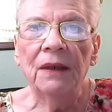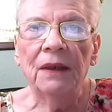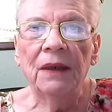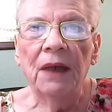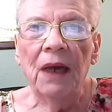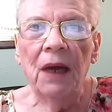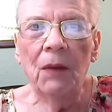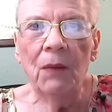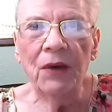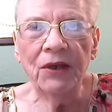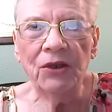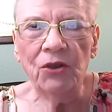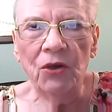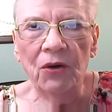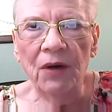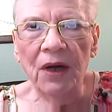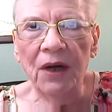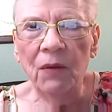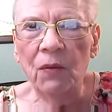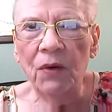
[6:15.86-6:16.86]
And we
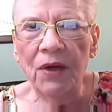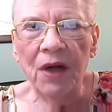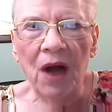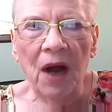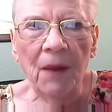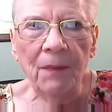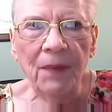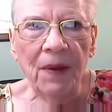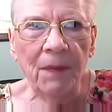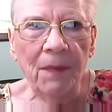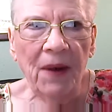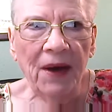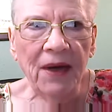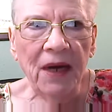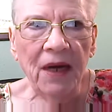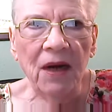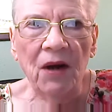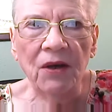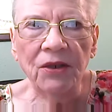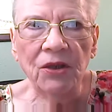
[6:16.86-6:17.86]
certainly would not be
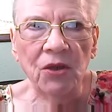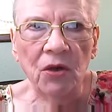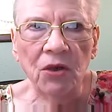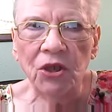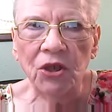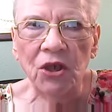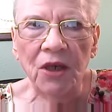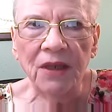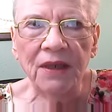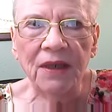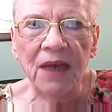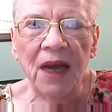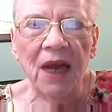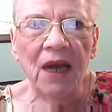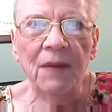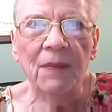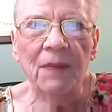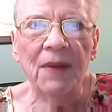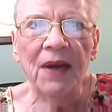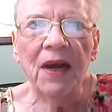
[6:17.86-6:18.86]
begging our socialist
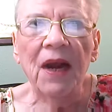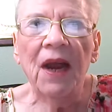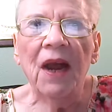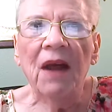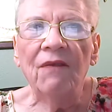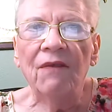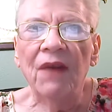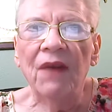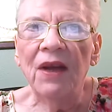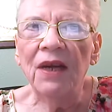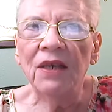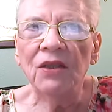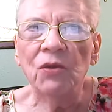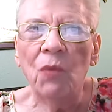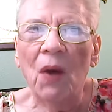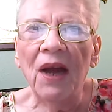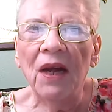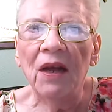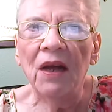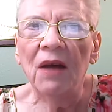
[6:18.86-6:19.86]
enemy,
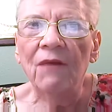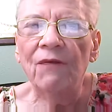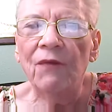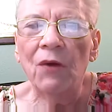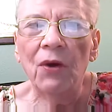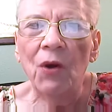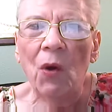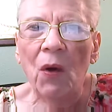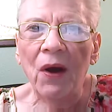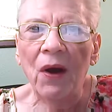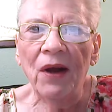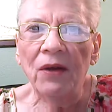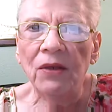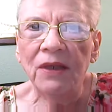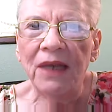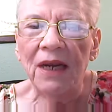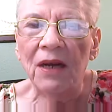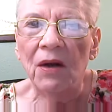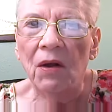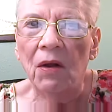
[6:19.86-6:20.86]
Venezuela, for an oil
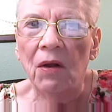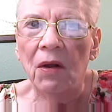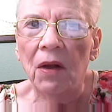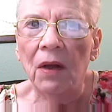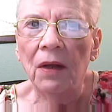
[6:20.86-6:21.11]
deal.